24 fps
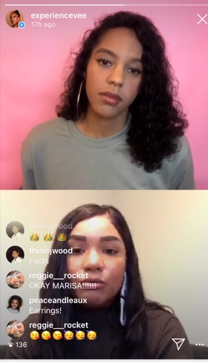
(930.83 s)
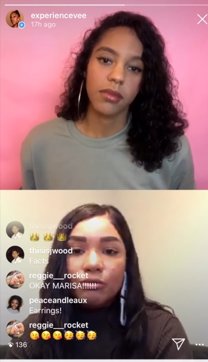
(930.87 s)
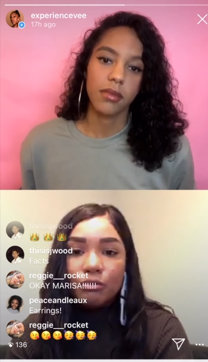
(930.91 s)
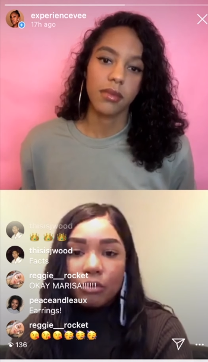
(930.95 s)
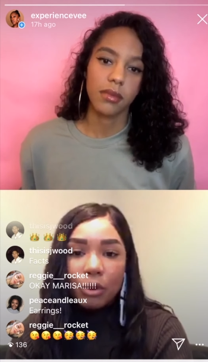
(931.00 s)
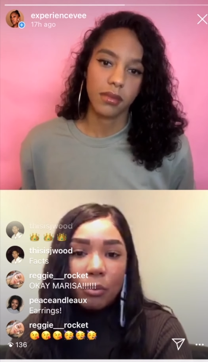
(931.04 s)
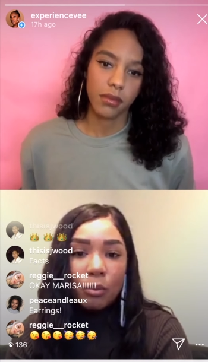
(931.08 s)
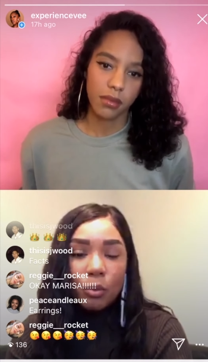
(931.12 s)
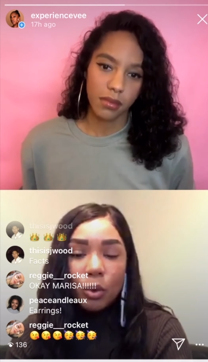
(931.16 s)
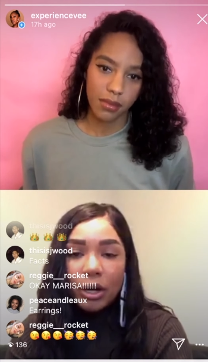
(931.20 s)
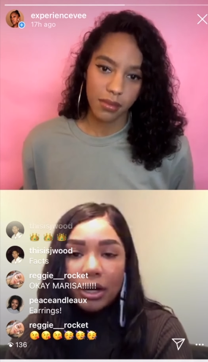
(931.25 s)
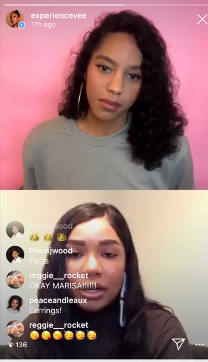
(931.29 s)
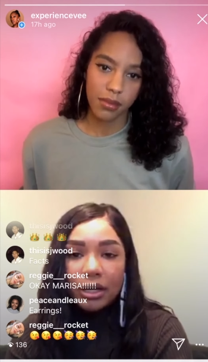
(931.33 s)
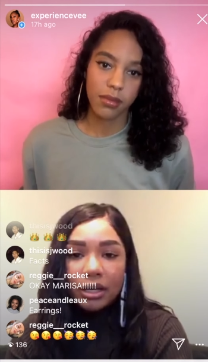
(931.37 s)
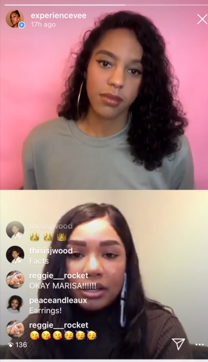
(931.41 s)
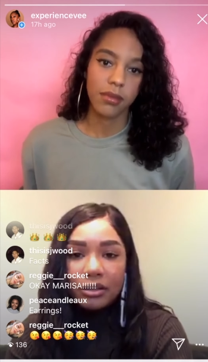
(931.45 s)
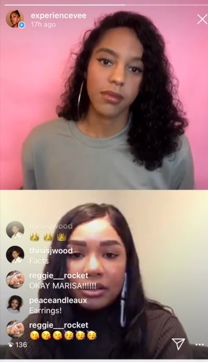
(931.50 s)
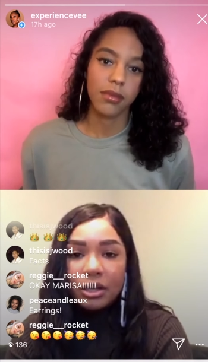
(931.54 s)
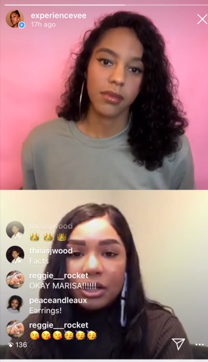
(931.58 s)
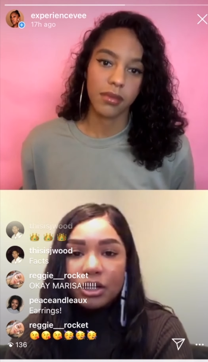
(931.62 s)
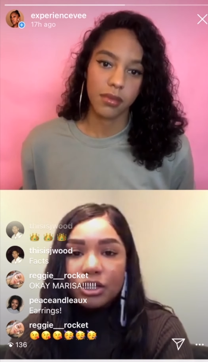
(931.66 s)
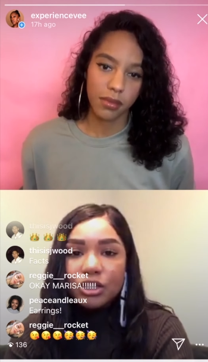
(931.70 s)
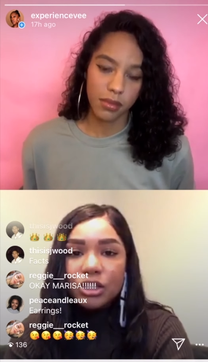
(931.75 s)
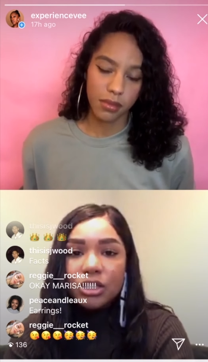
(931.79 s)
Speaker 1: from working
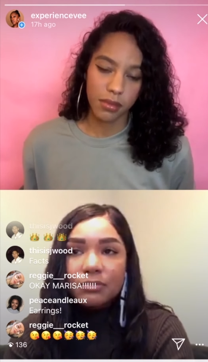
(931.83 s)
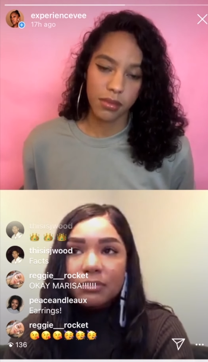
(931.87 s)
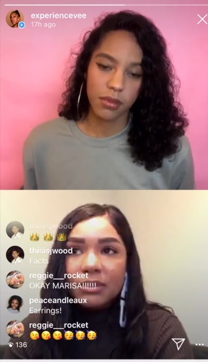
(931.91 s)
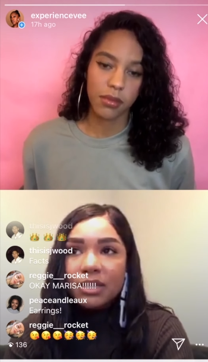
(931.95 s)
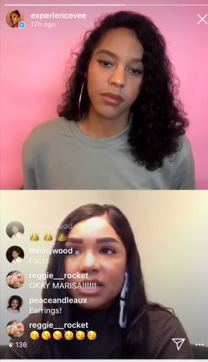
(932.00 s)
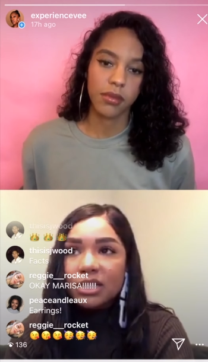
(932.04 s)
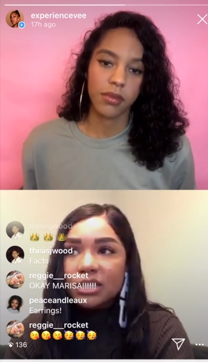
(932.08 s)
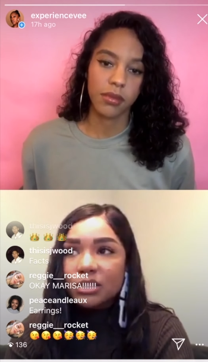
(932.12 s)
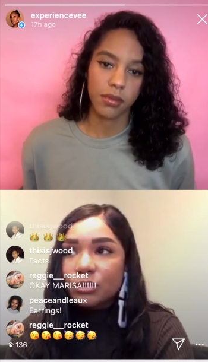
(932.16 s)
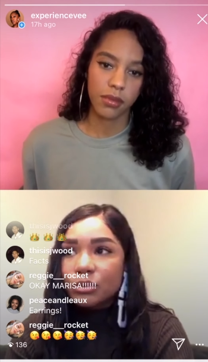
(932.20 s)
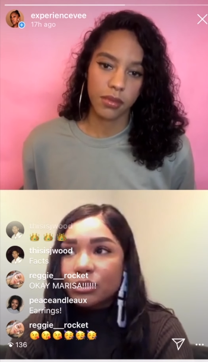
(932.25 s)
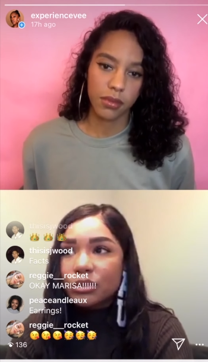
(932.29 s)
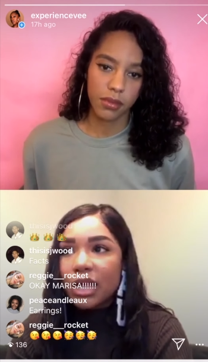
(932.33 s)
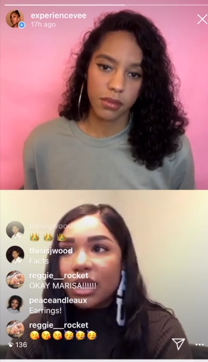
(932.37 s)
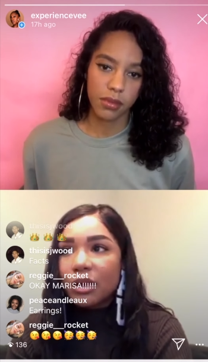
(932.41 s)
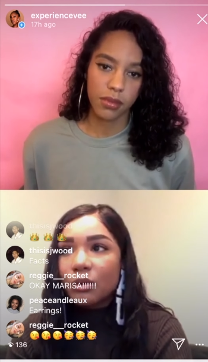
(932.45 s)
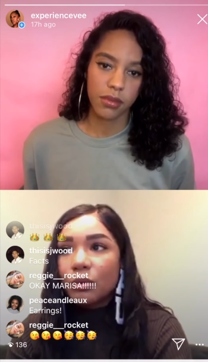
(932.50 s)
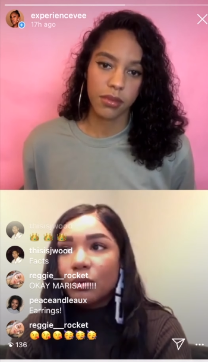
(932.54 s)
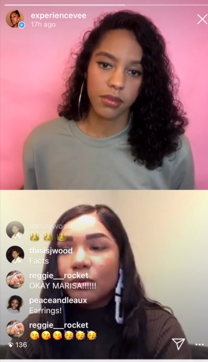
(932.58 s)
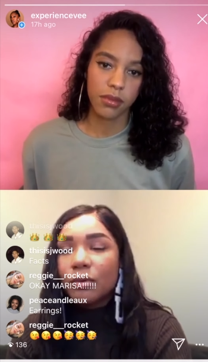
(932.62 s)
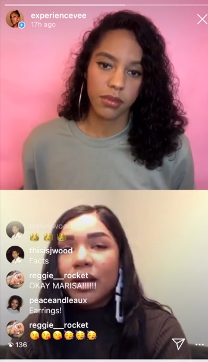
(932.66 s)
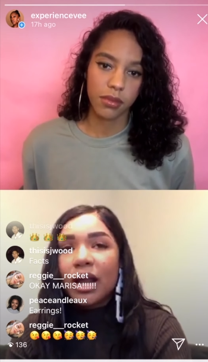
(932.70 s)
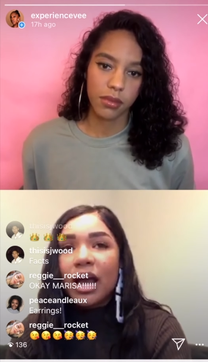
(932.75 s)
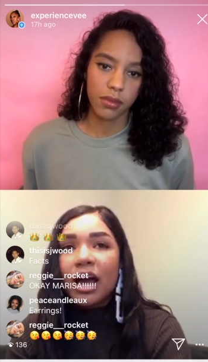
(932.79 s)
there just because it was like
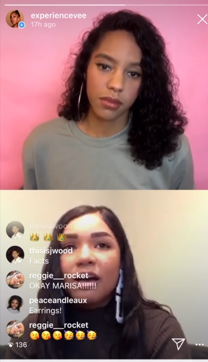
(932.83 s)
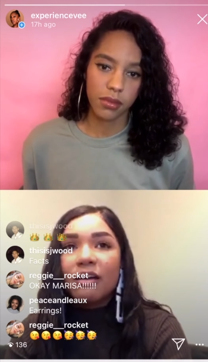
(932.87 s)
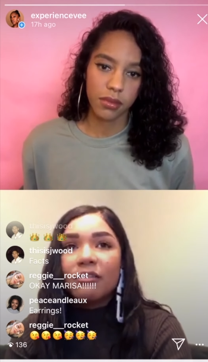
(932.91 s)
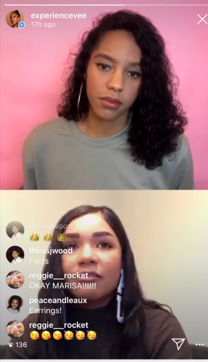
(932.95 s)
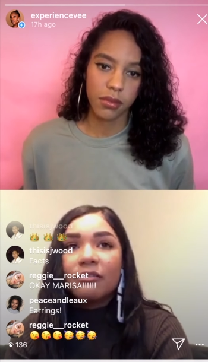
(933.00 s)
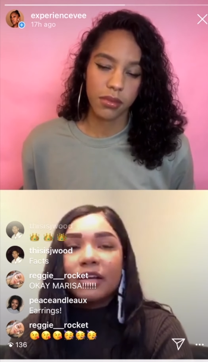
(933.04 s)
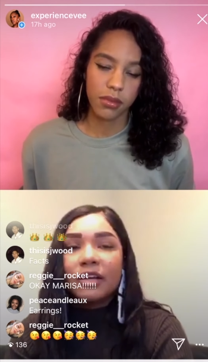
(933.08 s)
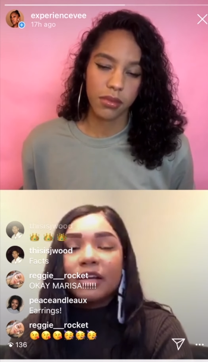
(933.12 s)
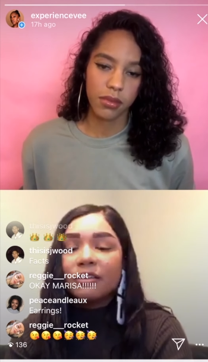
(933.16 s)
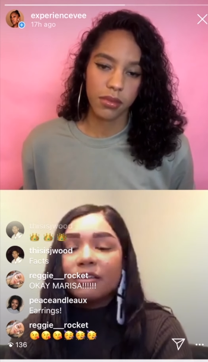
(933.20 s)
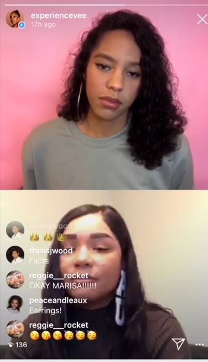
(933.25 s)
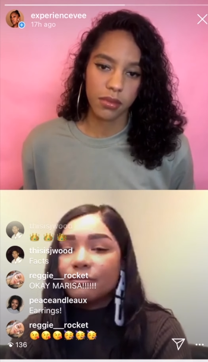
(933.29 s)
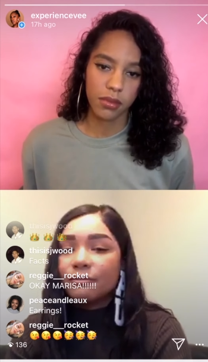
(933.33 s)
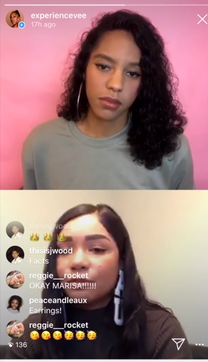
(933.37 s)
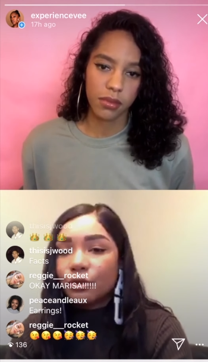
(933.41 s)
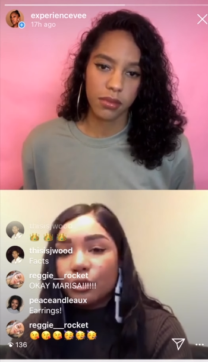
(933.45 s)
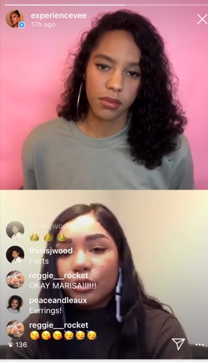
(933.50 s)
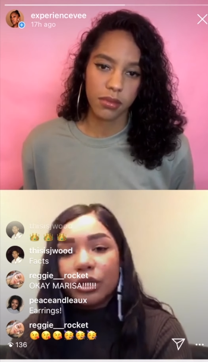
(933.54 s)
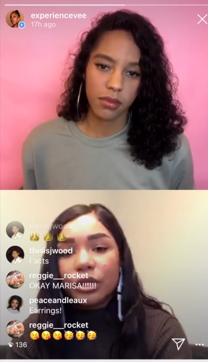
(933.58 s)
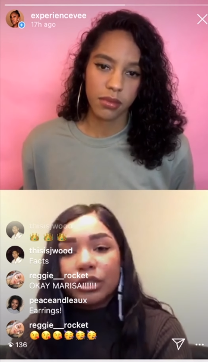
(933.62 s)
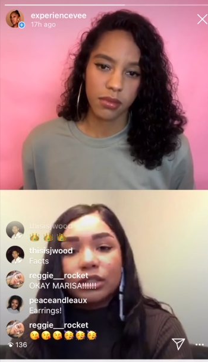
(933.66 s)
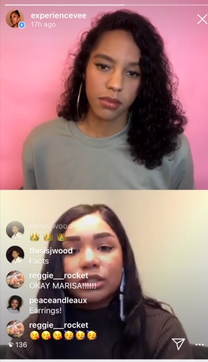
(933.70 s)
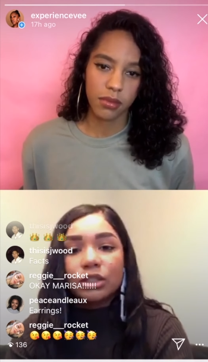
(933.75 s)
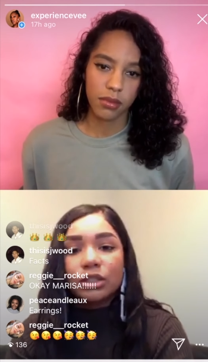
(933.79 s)
we would have
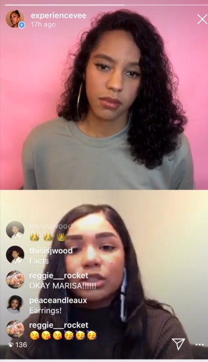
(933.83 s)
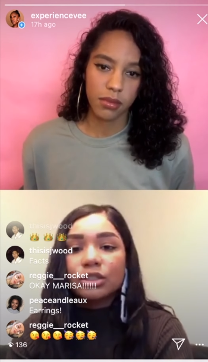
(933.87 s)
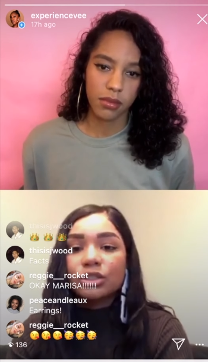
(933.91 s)
influencers or